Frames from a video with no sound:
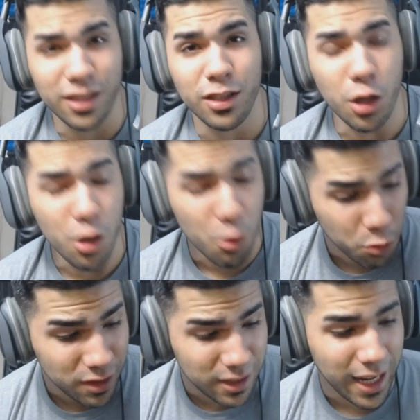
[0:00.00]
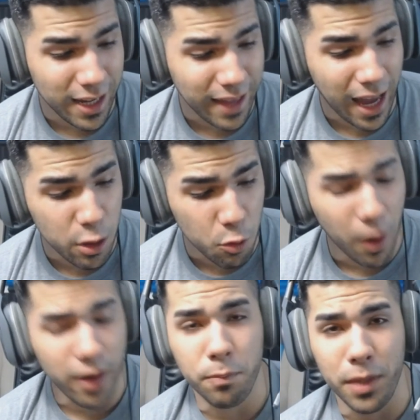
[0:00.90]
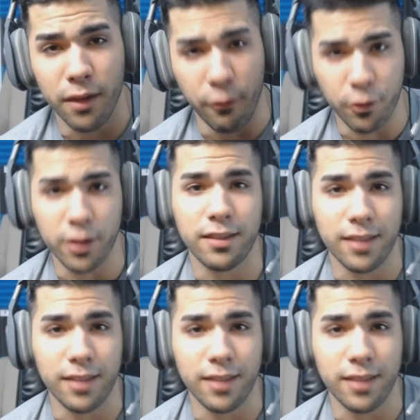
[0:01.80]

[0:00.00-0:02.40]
do you see that you want to be the first